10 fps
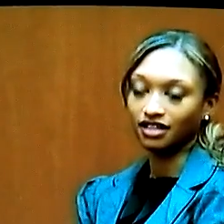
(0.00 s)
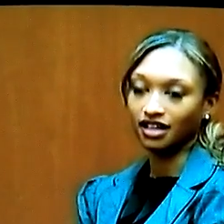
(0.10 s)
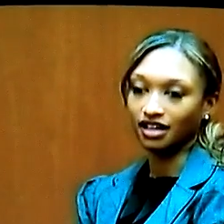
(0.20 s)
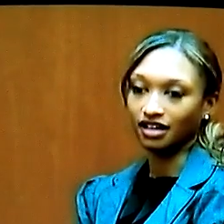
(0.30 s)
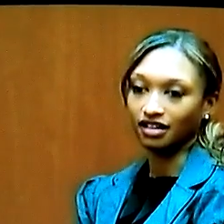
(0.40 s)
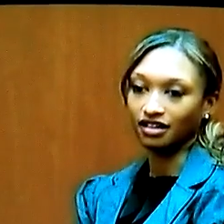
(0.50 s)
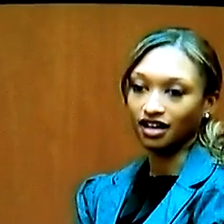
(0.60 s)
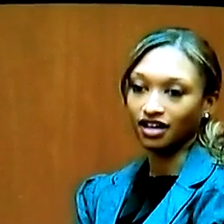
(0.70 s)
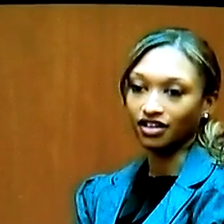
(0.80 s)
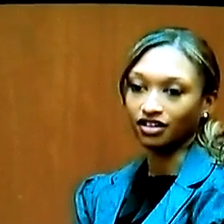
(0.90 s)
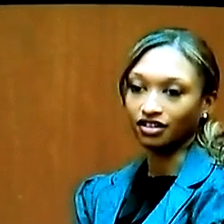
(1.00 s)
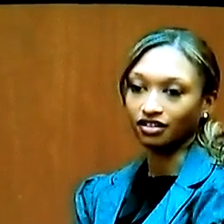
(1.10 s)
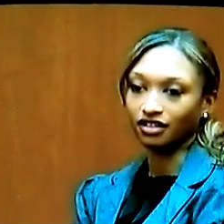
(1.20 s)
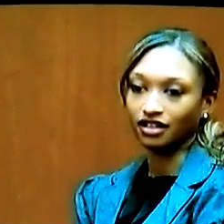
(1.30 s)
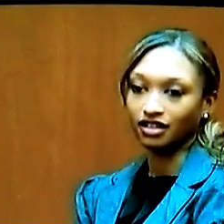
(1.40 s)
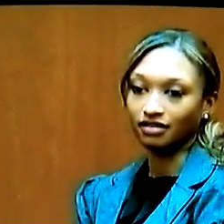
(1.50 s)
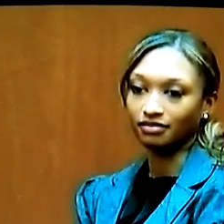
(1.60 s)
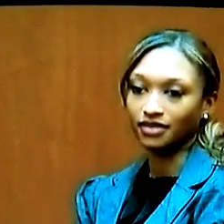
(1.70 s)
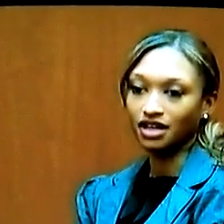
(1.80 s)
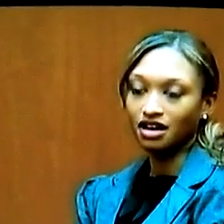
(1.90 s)
and I heard
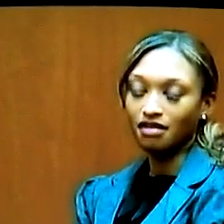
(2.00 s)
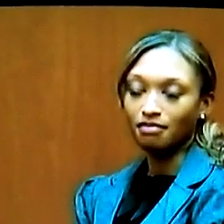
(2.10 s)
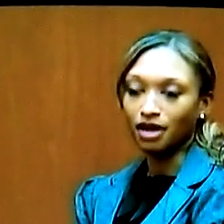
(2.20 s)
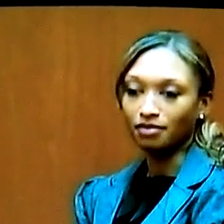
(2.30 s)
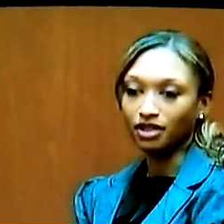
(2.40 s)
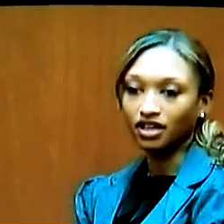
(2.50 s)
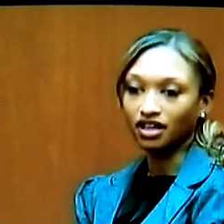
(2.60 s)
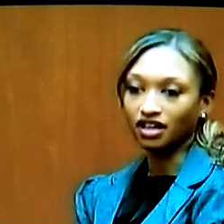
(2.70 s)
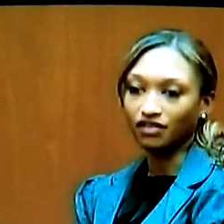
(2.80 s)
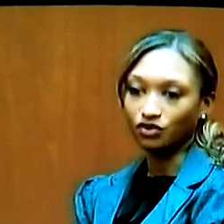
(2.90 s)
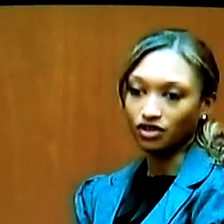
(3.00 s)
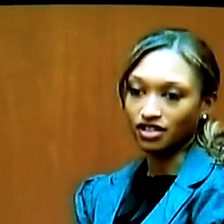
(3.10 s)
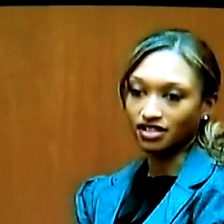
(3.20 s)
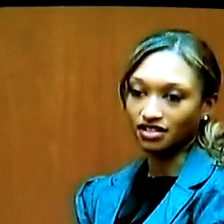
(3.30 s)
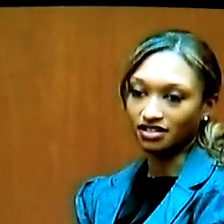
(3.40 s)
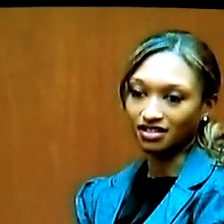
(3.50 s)
mumbling of voices.